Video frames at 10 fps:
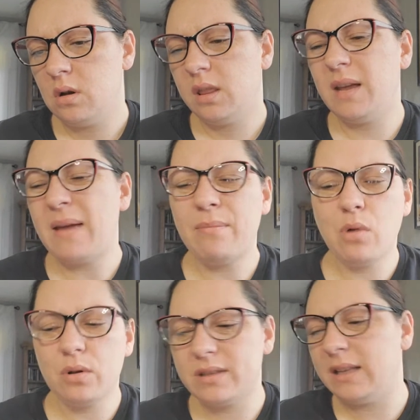They had
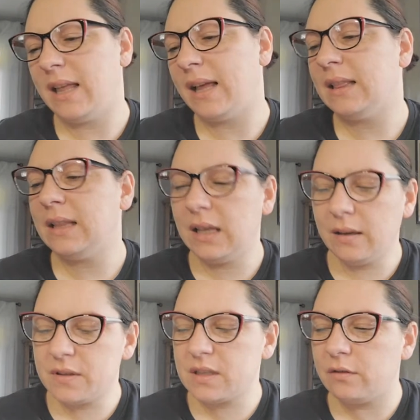mostly like
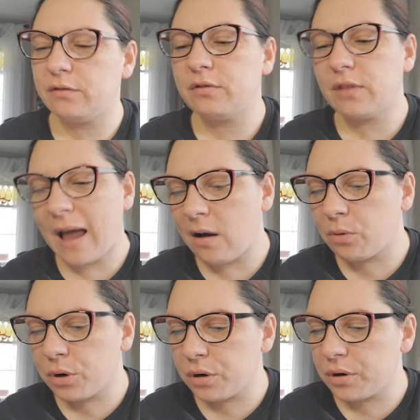leaves and
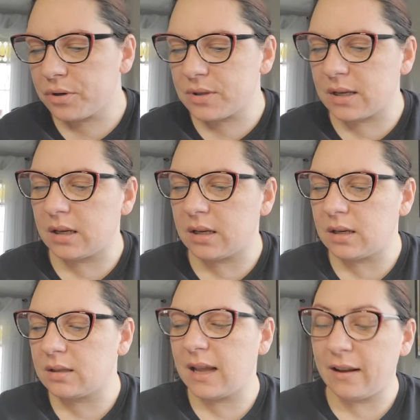flowers
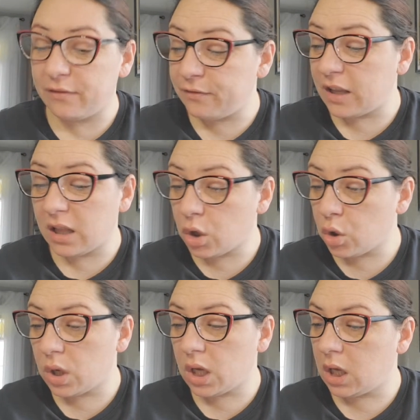and they had
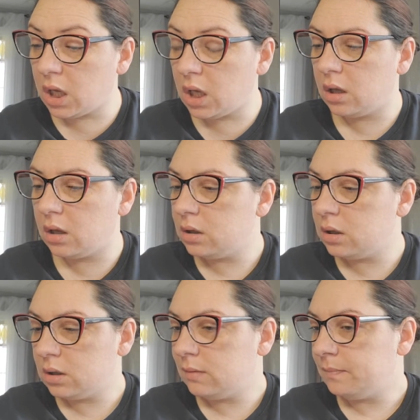filigree.
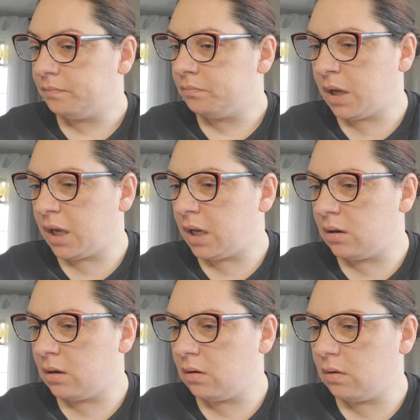But
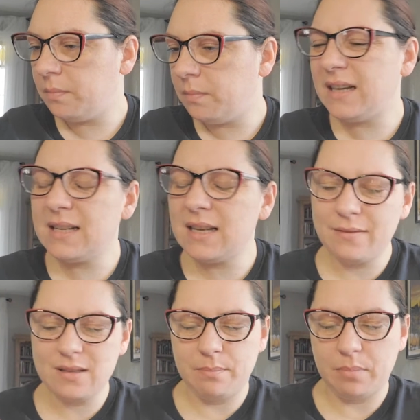no, they did
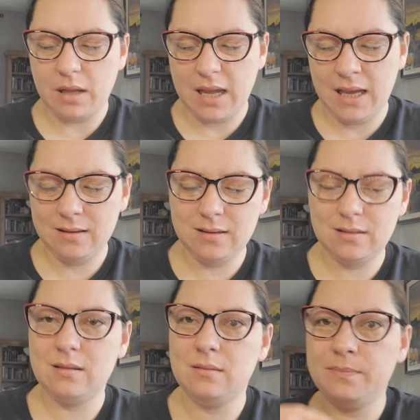have some blanks.